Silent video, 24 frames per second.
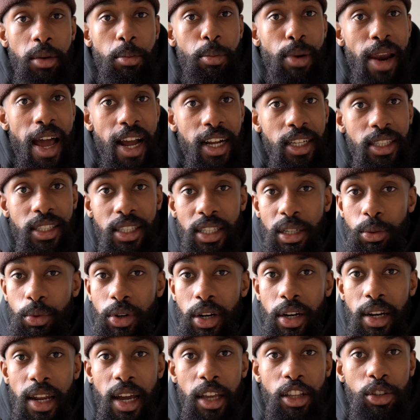a black tee
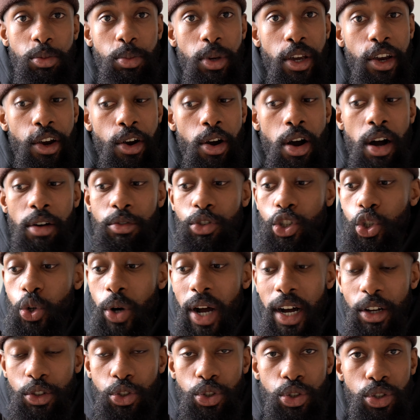with a nice pair of
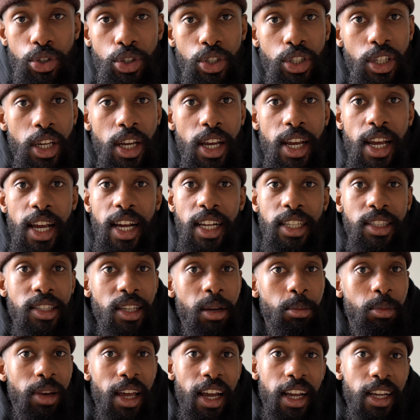trousers and
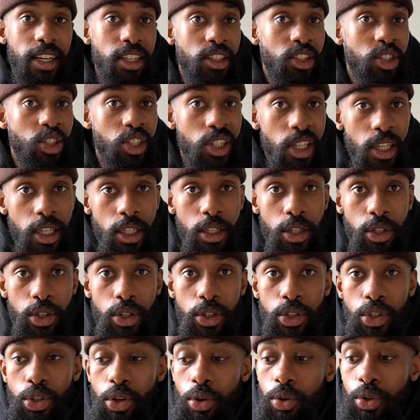some like
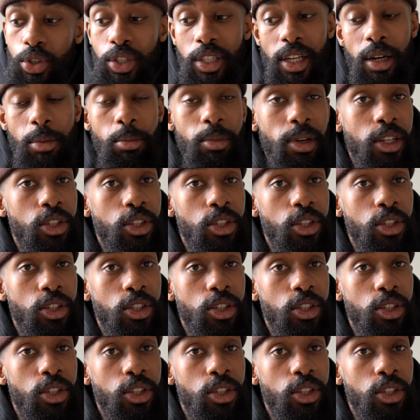sneakers or some